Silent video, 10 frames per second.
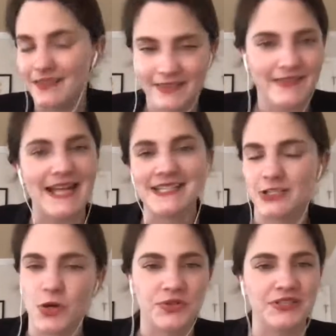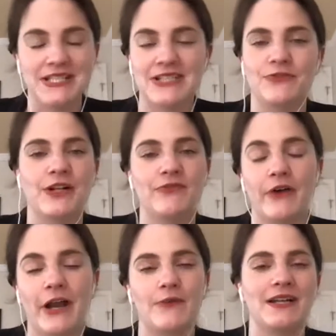that's a totally different
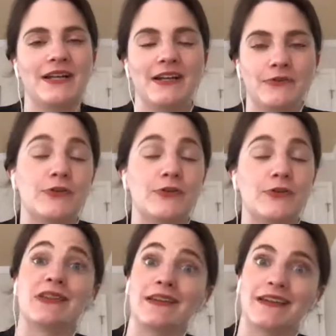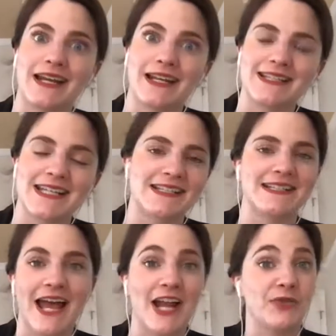environment and unfortunately the united states
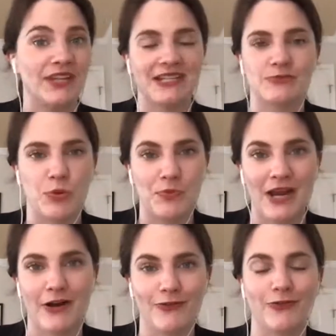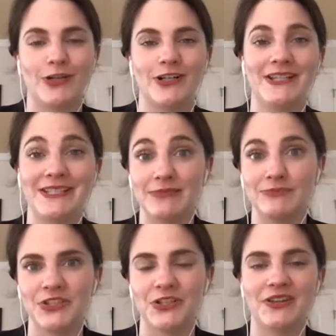i don't think is prepared for a
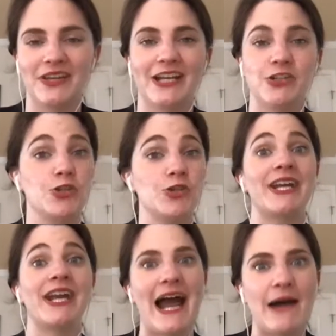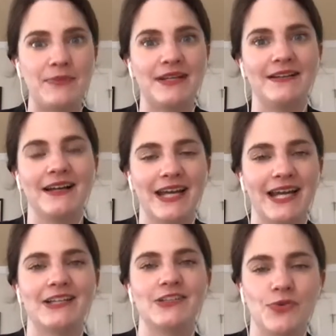similar thing should it happen
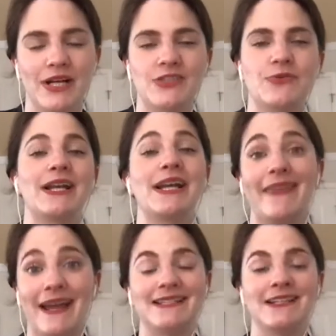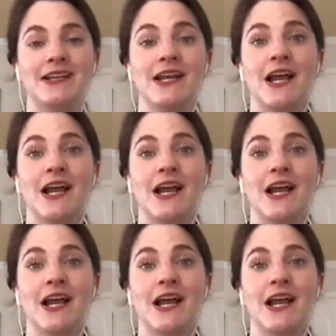again in 2020 and that's a,